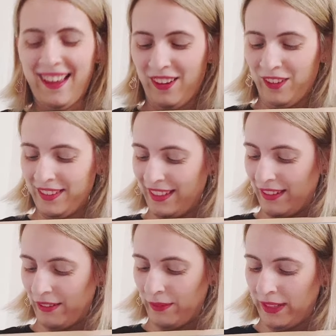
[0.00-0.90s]

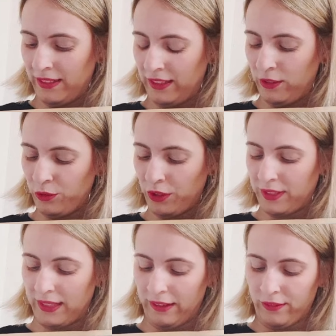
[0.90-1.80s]
when you
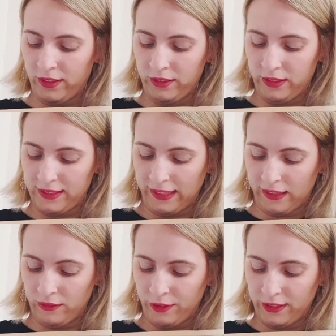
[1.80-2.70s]
don't have the
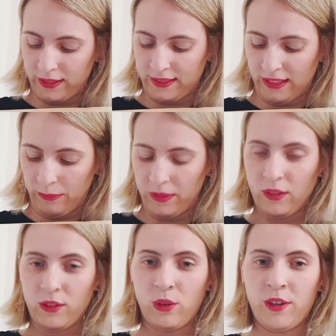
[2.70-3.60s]
second word sam
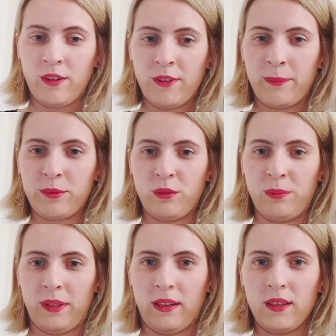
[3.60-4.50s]
or verb to
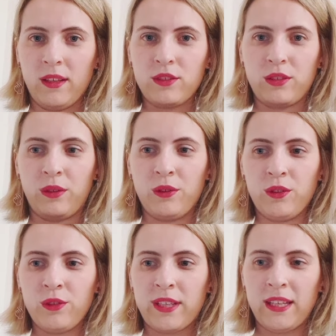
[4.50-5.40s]
be. So
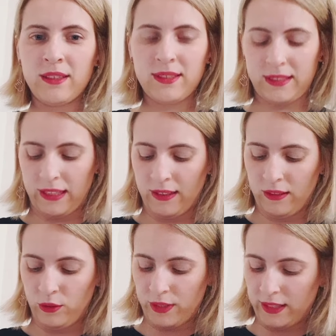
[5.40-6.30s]
you can
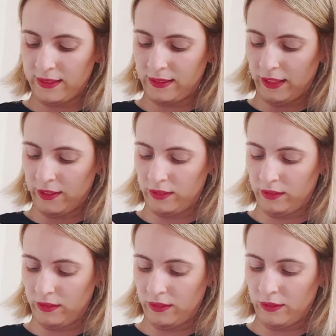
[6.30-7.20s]
start
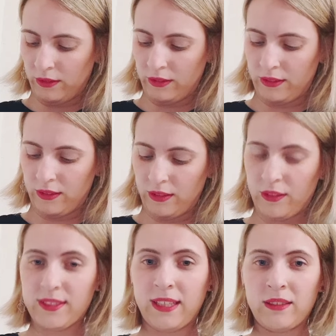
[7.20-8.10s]

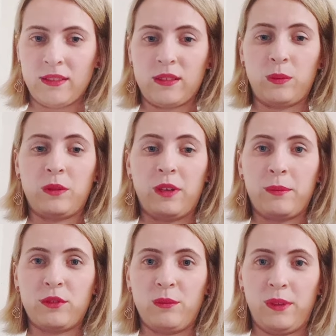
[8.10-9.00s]
the sentence with
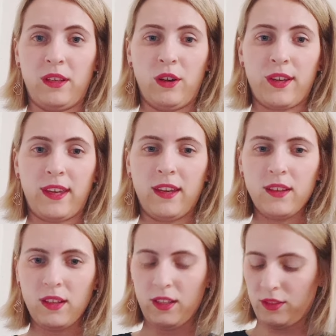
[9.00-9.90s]
verb to be,
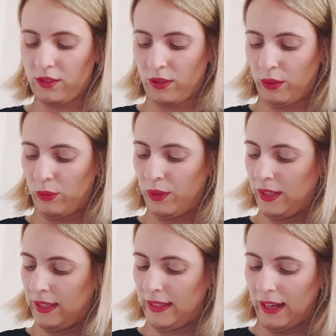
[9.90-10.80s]
okay? So
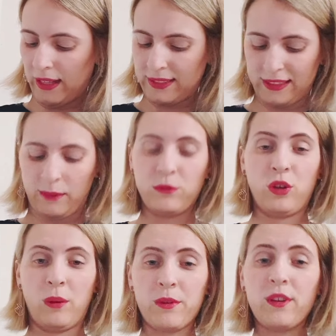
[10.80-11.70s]
ja sam
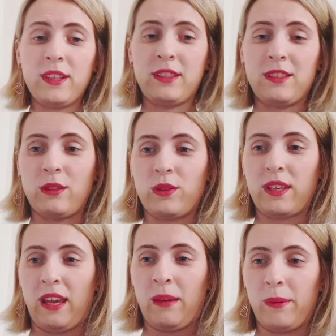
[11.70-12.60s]
dobro, it is
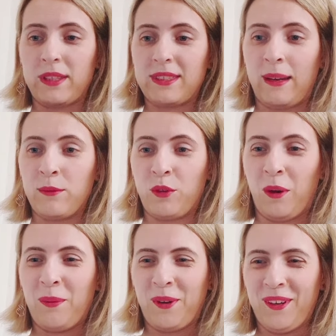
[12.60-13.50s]
okay, but sam
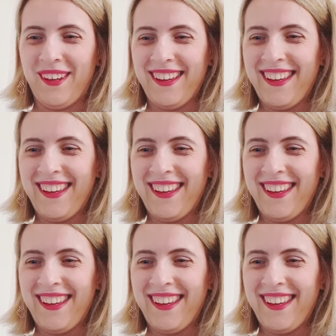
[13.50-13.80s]
dobro,